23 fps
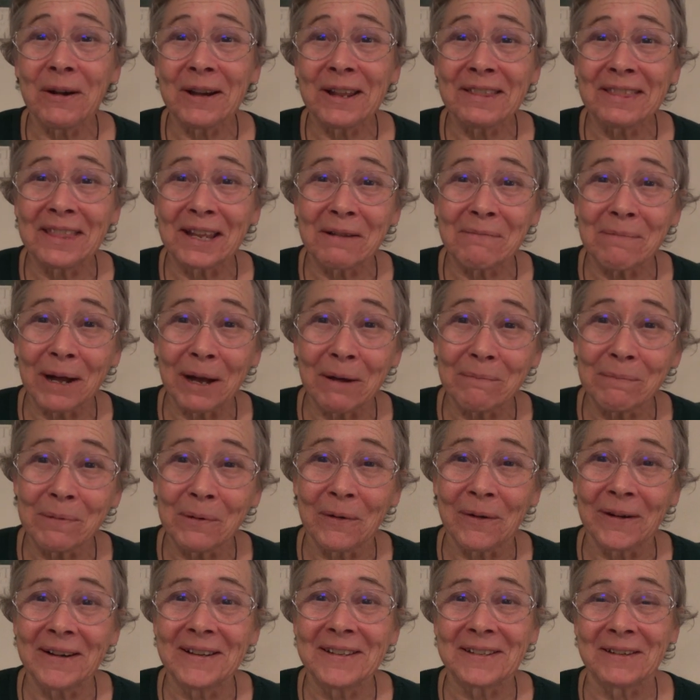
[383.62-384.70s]
anything about
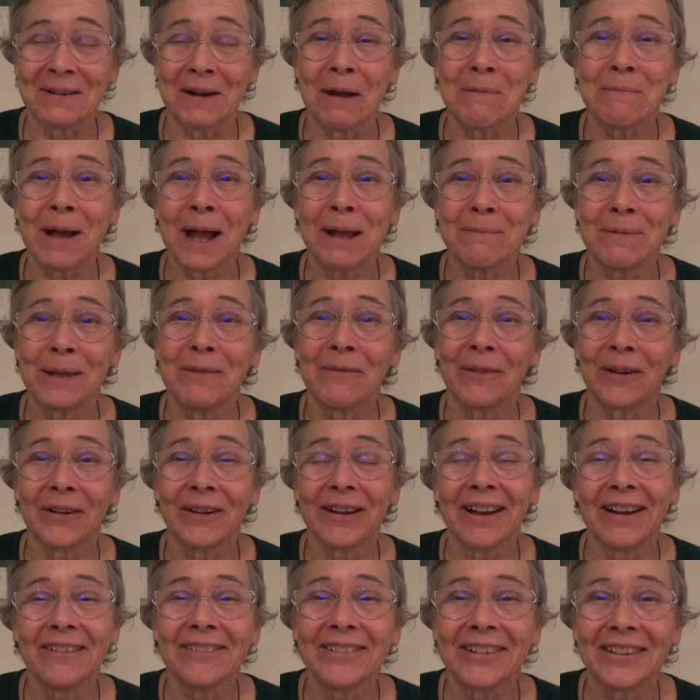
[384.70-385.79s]
porn, so I might be
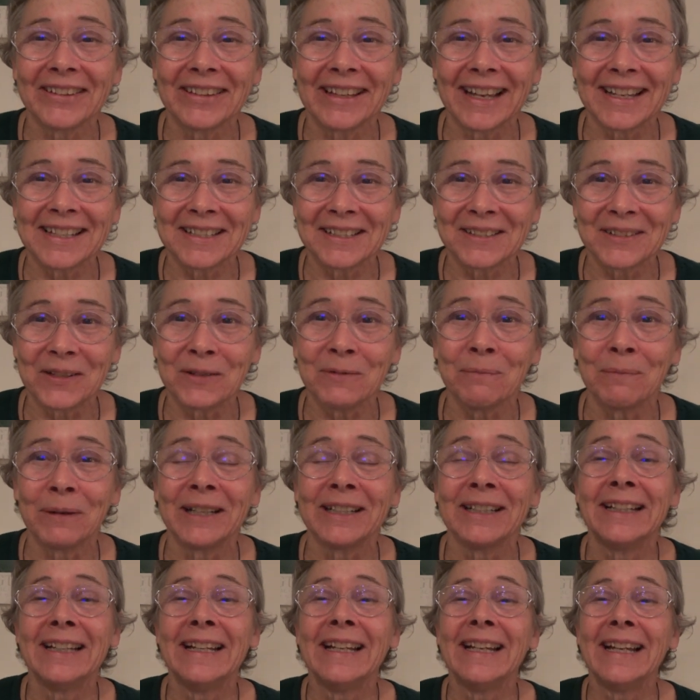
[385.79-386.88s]
very off on that too.
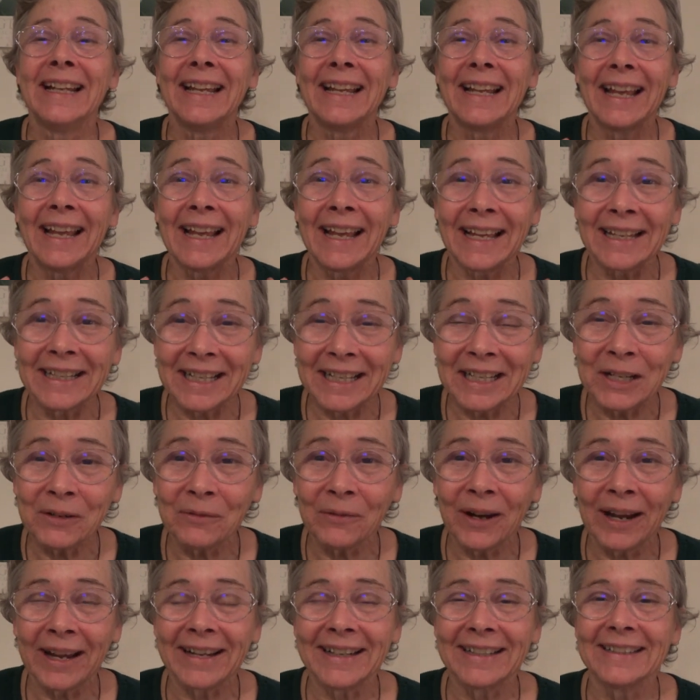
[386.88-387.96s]
But at any
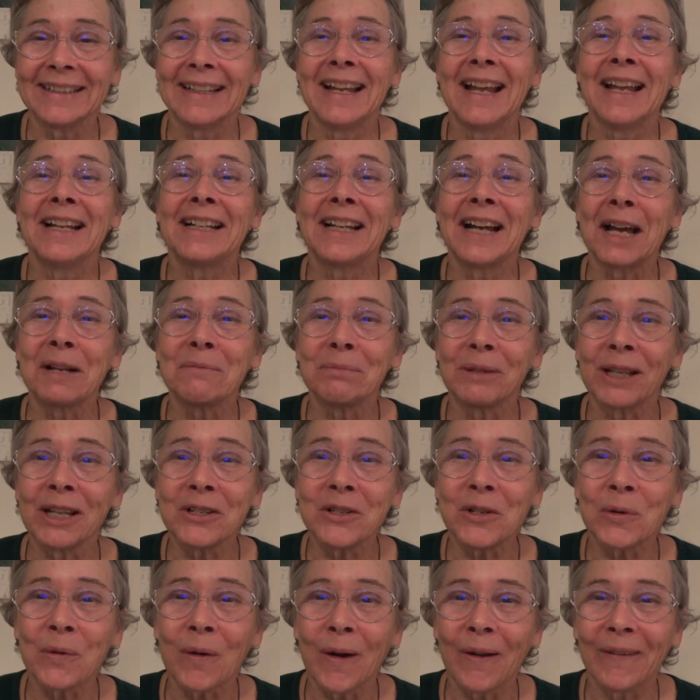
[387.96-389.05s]
rate, God
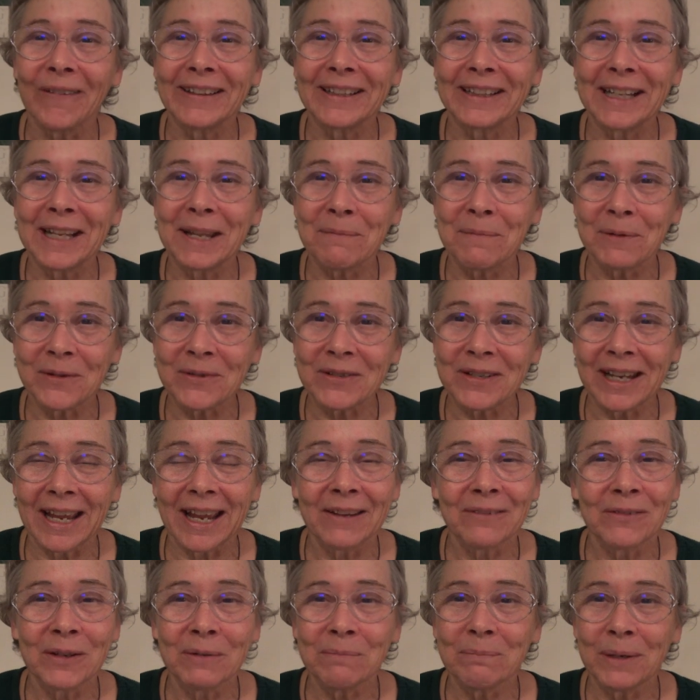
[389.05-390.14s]
bless you all and keep you
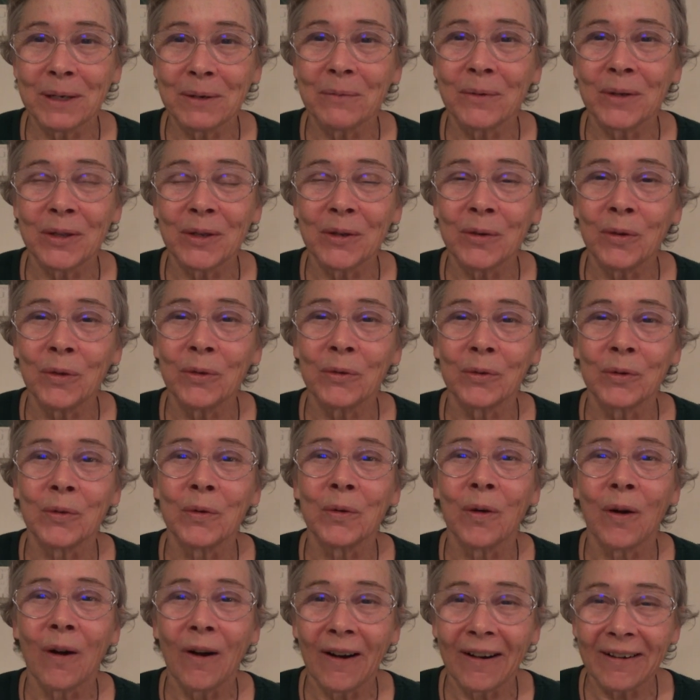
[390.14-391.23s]
safe and be with you
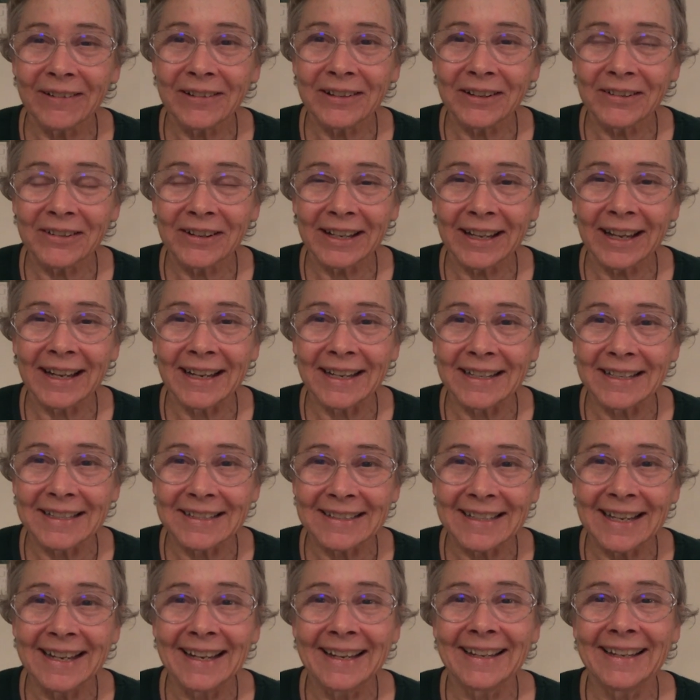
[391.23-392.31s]
through all your
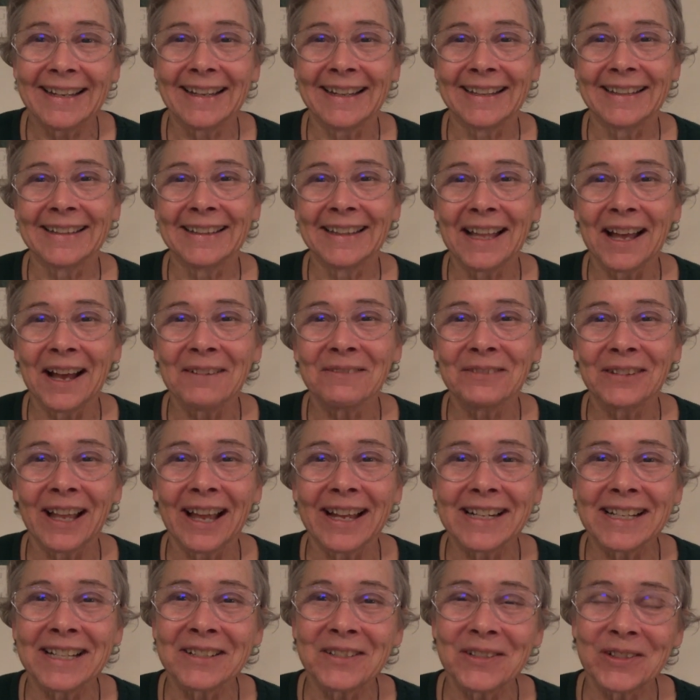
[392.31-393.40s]
days. In love,
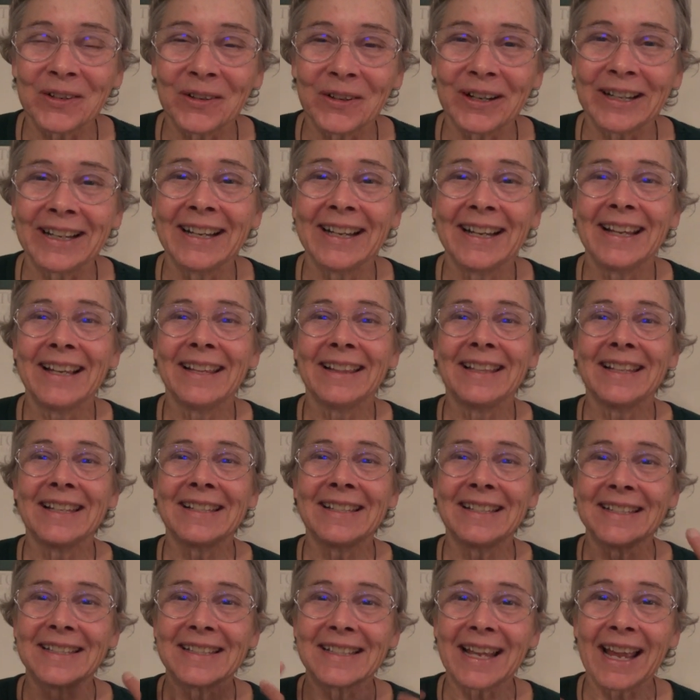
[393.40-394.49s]
light, and joy,
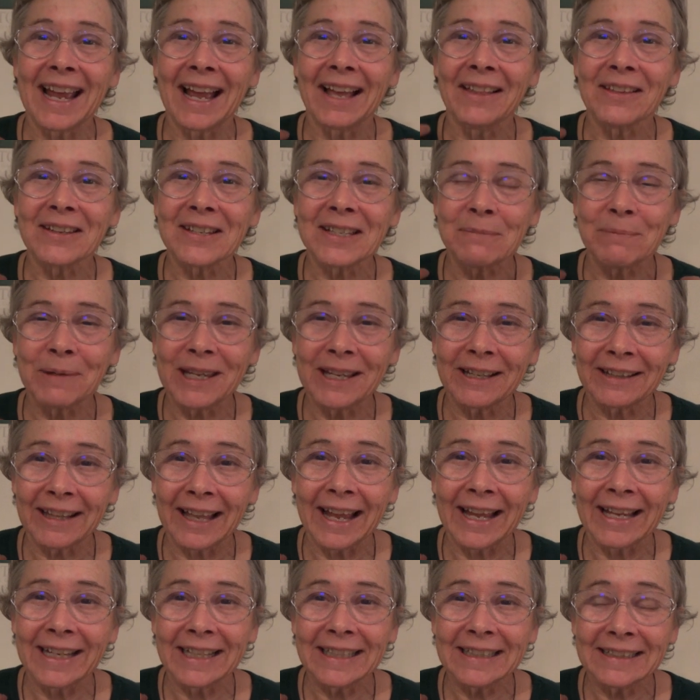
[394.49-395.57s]
this is Alice B.
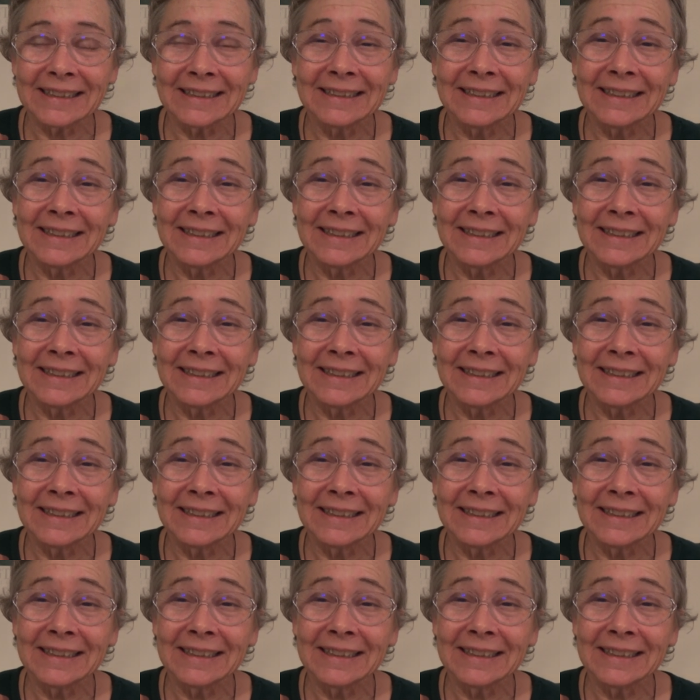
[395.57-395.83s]
Clagett.